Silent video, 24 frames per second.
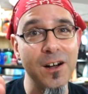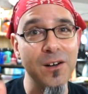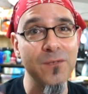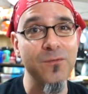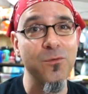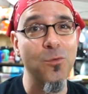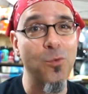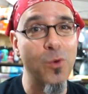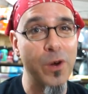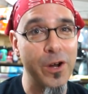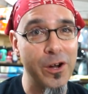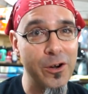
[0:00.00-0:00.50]
of
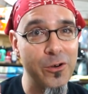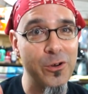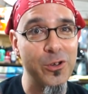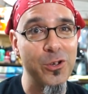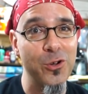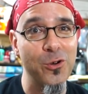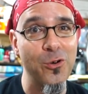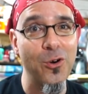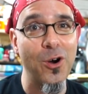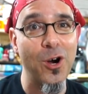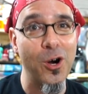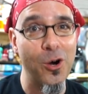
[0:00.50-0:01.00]
where
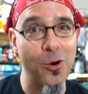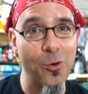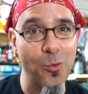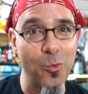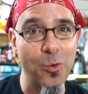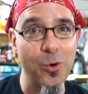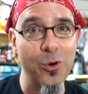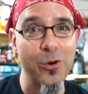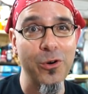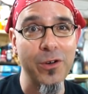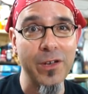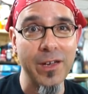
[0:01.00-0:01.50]
your
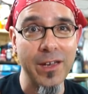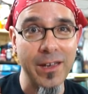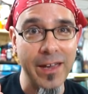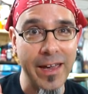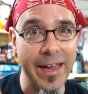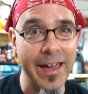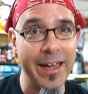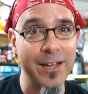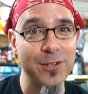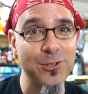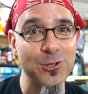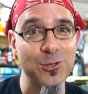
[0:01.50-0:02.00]
artwork
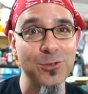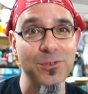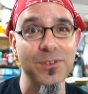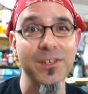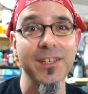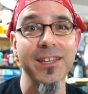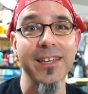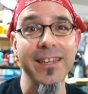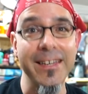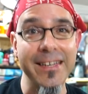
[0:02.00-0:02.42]
actually